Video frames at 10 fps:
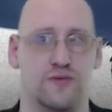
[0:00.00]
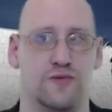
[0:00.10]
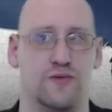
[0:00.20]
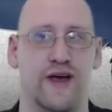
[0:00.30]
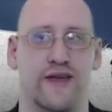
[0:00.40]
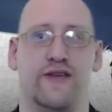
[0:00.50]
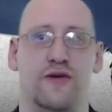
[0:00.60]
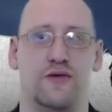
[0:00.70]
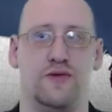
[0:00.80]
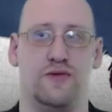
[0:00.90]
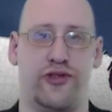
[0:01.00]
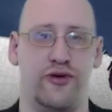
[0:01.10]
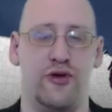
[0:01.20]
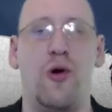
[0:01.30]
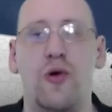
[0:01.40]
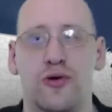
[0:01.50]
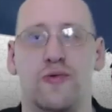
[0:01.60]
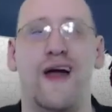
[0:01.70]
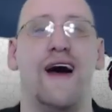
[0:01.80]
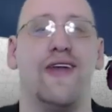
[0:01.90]
Wait, so you hold a
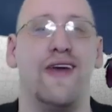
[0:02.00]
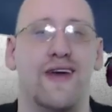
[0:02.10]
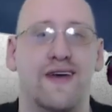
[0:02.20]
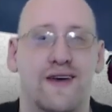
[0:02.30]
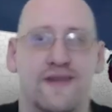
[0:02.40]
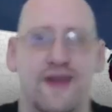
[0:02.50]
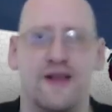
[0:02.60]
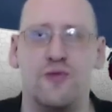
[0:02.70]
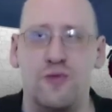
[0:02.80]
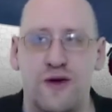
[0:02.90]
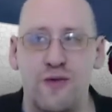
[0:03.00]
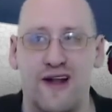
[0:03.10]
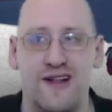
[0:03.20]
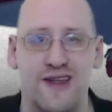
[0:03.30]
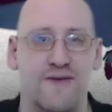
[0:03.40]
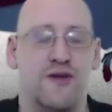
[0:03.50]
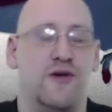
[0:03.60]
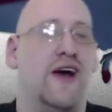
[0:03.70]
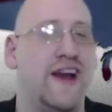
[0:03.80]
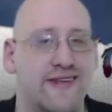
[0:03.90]
rally saying that we want to leave the
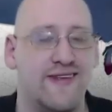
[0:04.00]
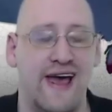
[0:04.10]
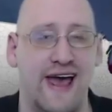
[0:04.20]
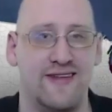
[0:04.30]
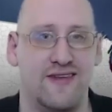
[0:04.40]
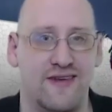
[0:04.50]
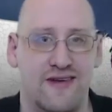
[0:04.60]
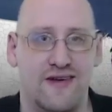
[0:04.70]
United States,